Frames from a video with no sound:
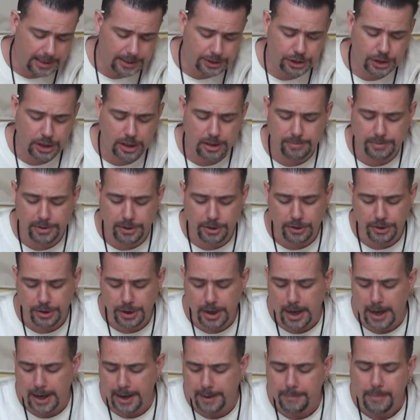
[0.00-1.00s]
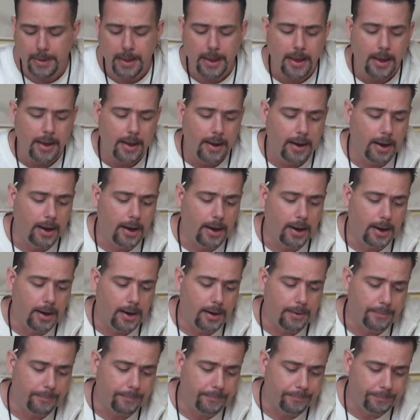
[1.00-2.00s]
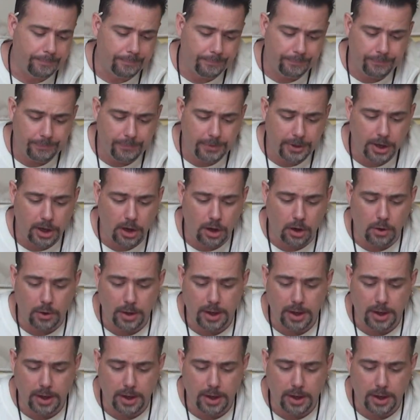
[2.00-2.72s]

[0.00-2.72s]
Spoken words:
legitimate or not. You know,